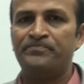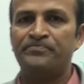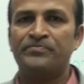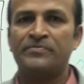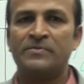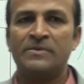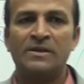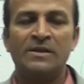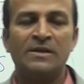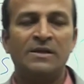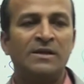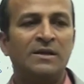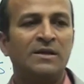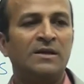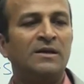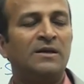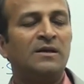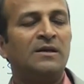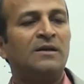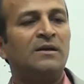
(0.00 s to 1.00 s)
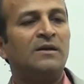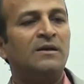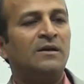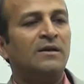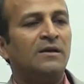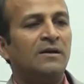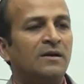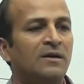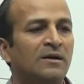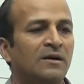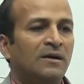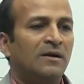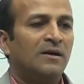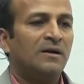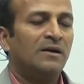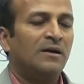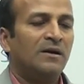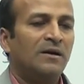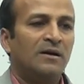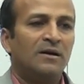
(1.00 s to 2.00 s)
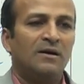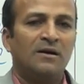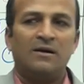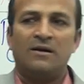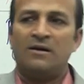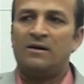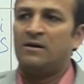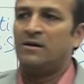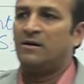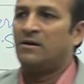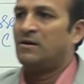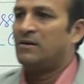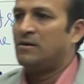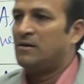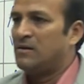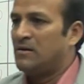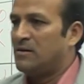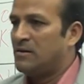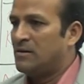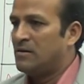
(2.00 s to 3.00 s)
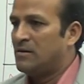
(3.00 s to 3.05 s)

Nobody speaks.